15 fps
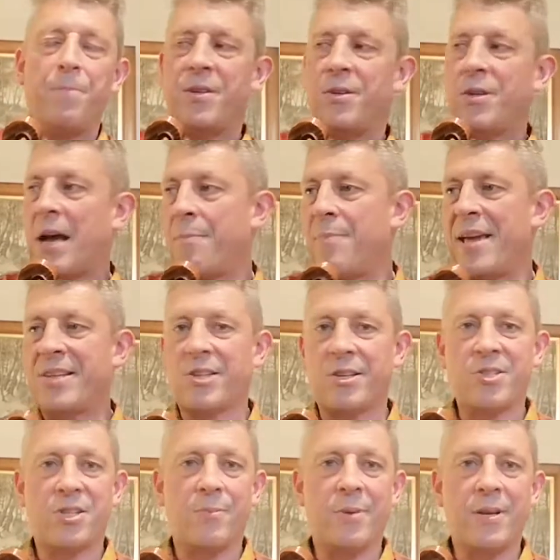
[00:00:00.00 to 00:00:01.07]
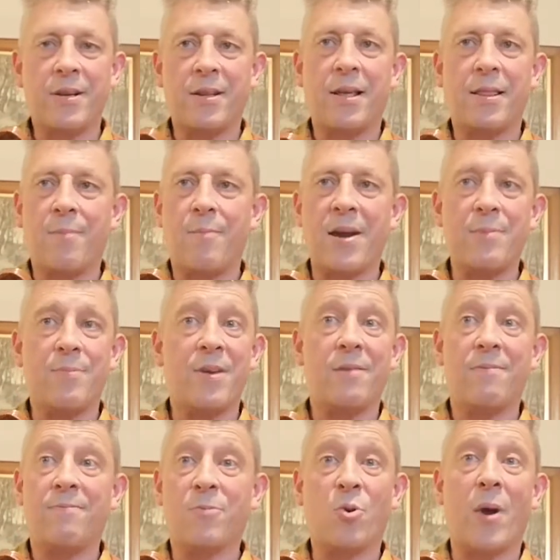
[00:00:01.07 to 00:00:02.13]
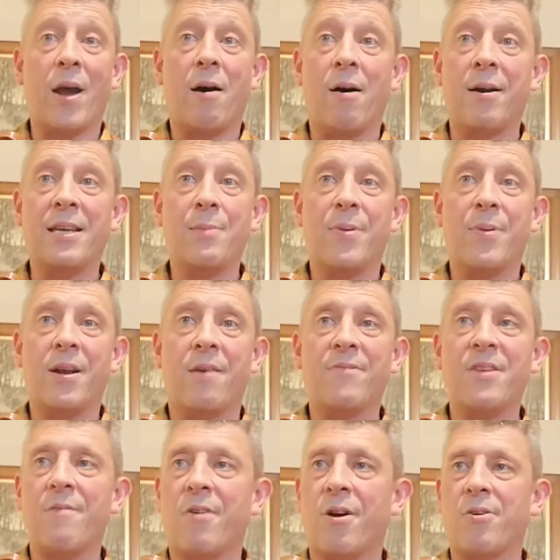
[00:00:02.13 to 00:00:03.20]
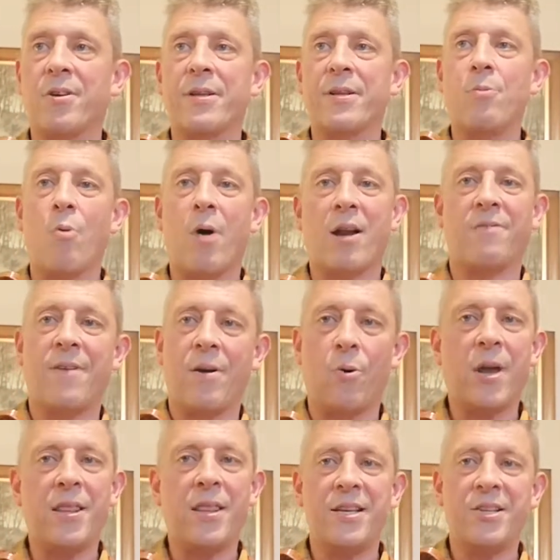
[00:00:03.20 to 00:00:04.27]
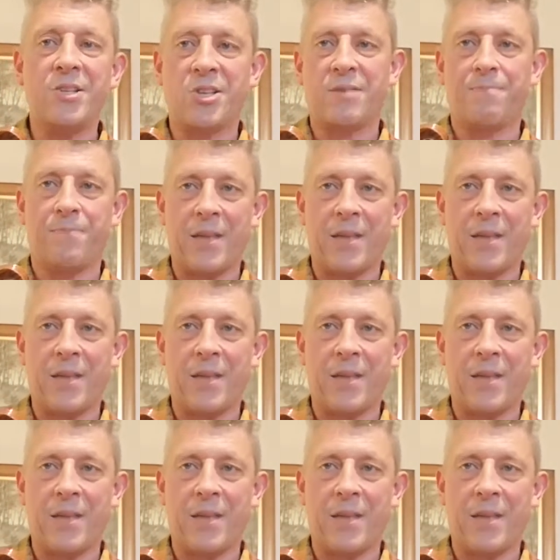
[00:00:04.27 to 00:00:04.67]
a bass instrument. They might be quite handy, but I've never really worked for any of these